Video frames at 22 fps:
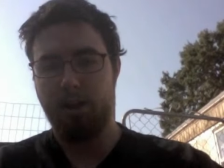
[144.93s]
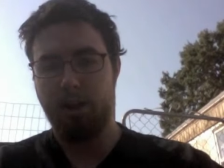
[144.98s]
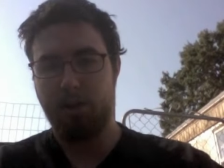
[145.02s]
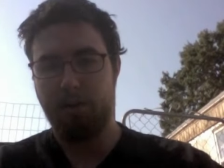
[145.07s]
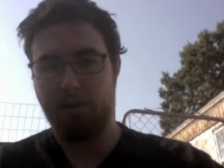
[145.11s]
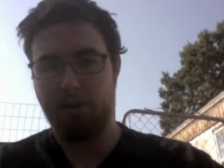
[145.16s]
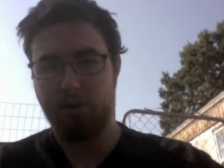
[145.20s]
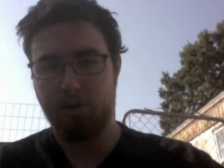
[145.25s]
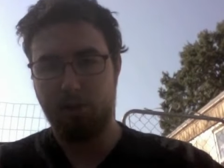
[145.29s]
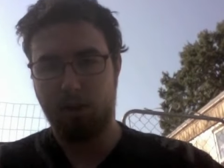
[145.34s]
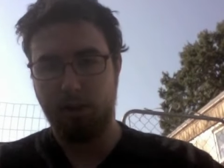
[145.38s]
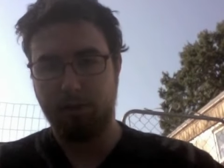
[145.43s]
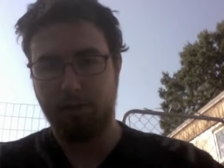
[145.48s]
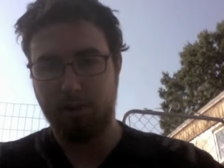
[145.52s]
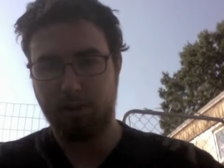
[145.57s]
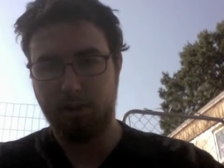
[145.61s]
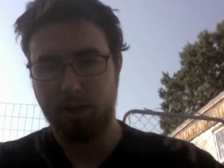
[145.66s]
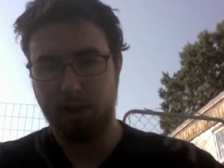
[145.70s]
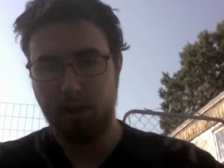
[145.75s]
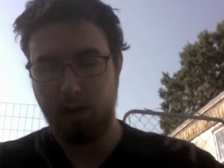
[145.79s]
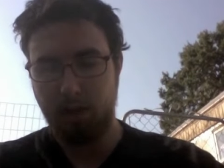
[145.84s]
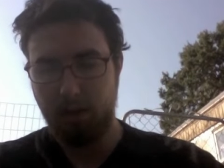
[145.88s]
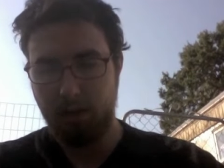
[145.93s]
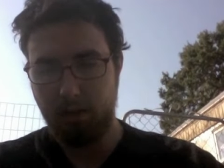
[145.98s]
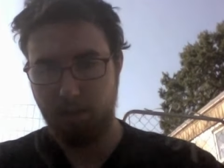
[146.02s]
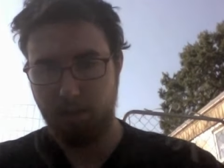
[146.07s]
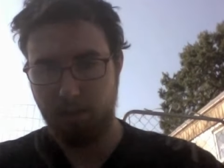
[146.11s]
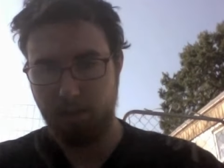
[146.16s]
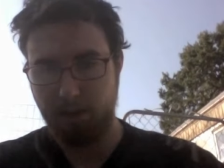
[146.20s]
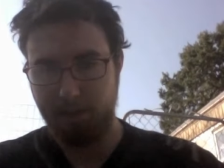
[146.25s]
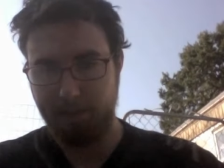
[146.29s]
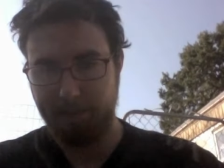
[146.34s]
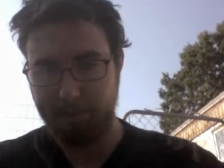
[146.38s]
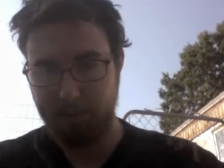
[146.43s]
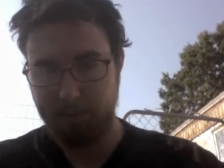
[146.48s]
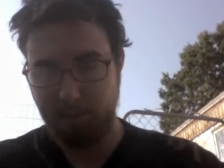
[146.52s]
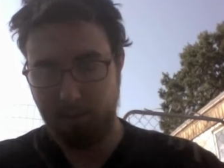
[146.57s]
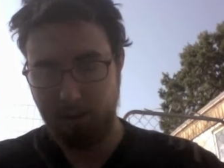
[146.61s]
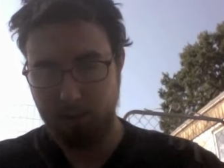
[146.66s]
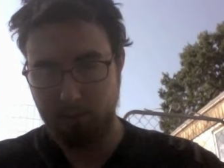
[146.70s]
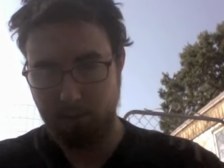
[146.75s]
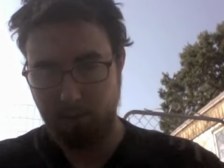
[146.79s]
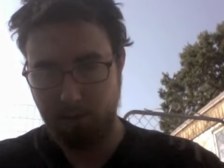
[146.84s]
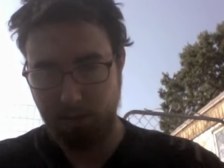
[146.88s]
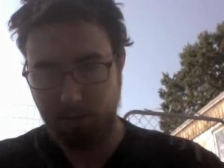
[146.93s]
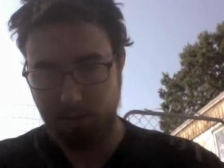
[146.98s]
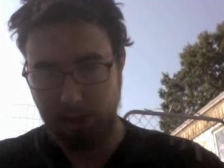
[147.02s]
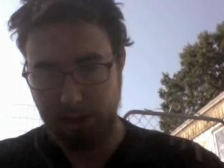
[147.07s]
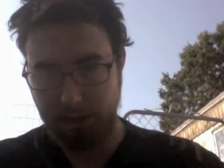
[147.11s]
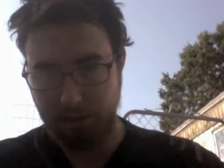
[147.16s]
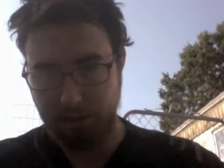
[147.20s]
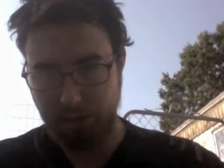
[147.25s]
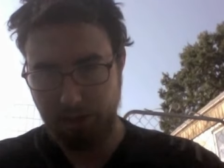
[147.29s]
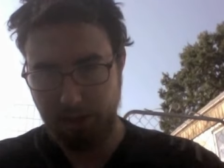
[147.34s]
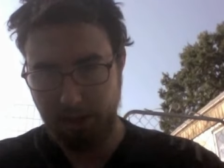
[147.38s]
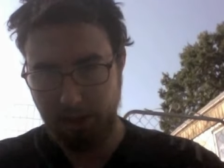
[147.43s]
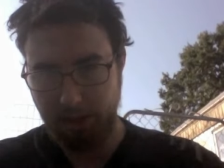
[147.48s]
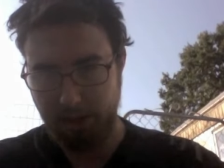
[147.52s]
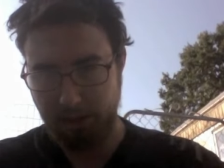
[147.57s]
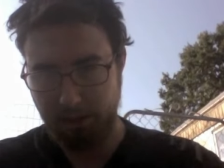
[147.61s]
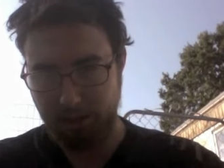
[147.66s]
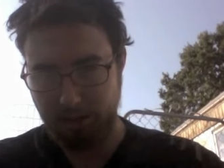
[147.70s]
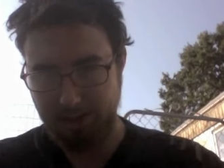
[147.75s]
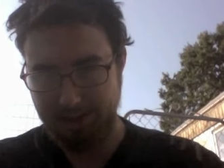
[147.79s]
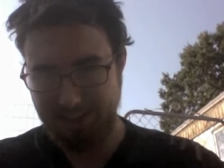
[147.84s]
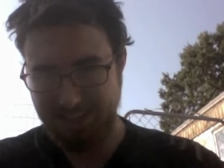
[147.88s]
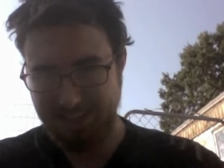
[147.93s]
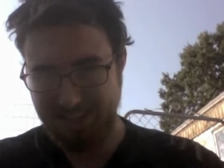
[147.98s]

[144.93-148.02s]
And that's all I have to say. Then comment box below and I'll see you later.